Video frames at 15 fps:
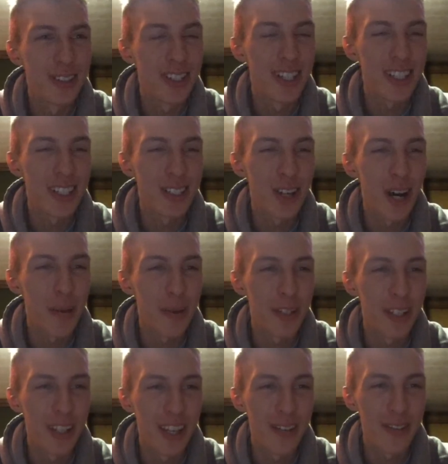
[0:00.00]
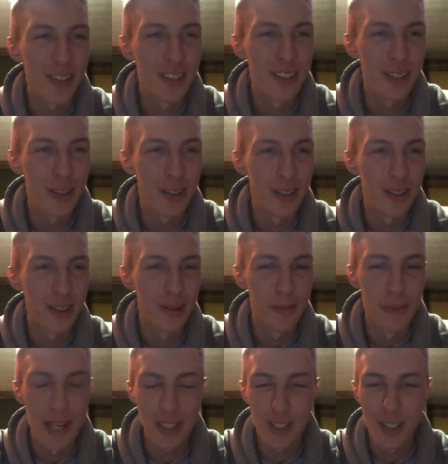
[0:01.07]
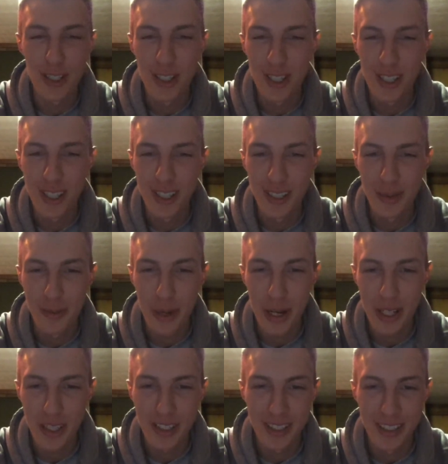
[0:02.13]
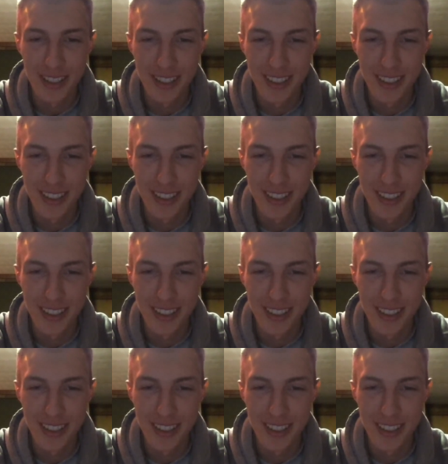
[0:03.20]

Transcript: you see at the top on the left, there's the message box?